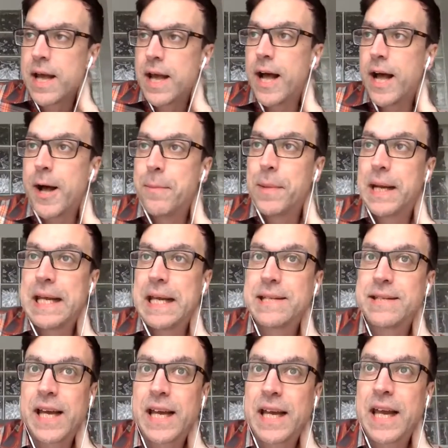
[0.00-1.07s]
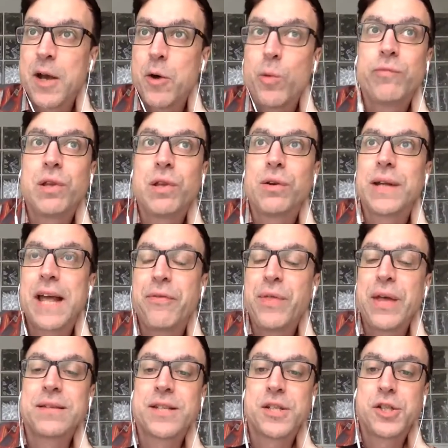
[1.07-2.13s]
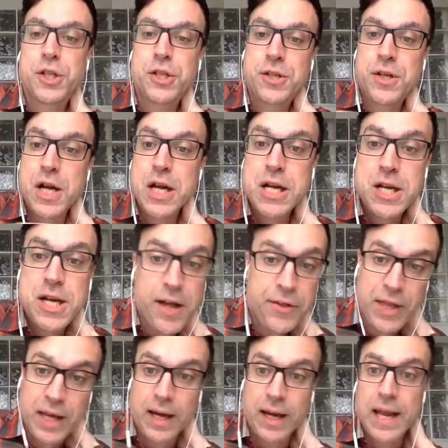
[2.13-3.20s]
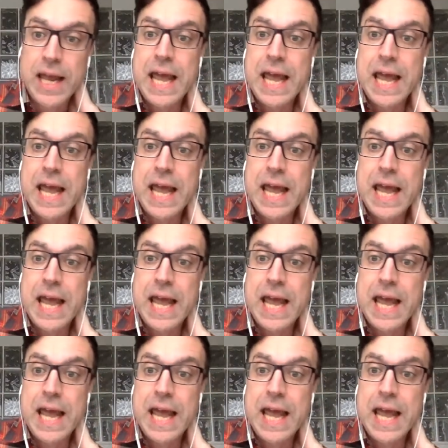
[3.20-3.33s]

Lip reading: And he's like, we've literally had things that just nothing.